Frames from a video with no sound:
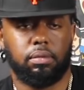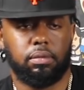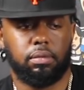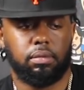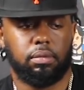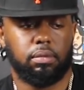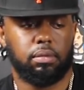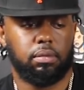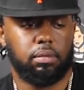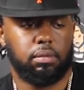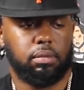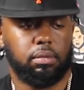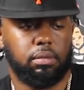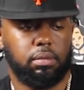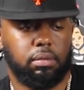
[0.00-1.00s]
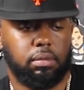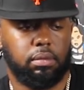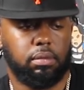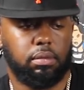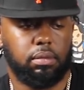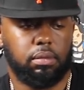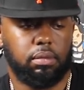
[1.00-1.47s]

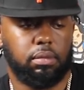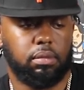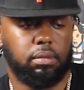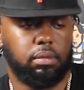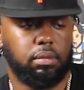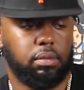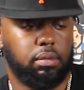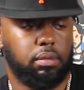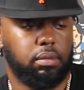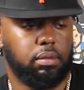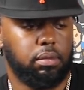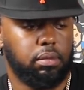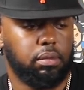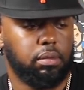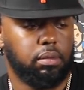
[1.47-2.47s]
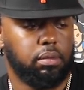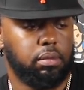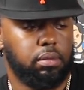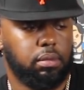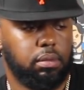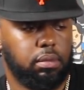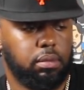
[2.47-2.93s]

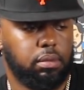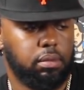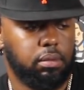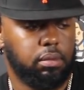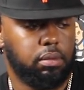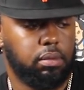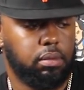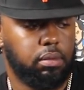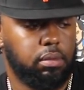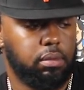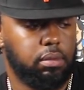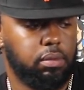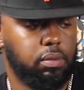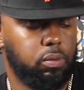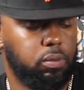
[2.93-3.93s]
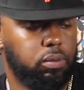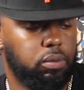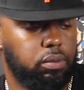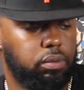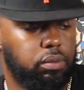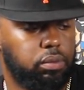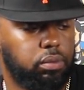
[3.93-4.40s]

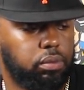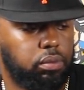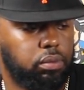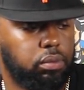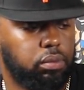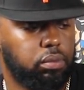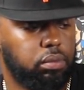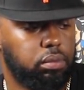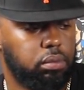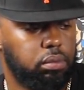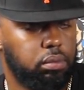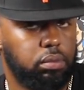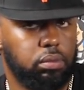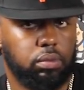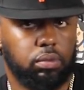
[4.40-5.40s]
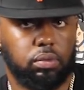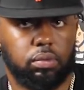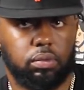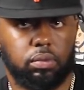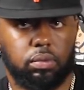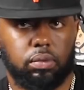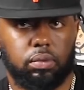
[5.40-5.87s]

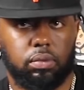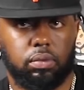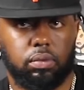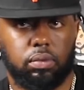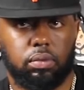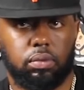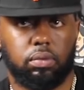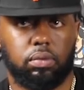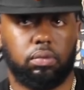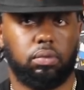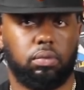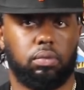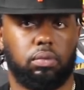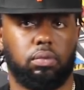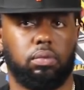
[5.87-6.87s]
(not speaking)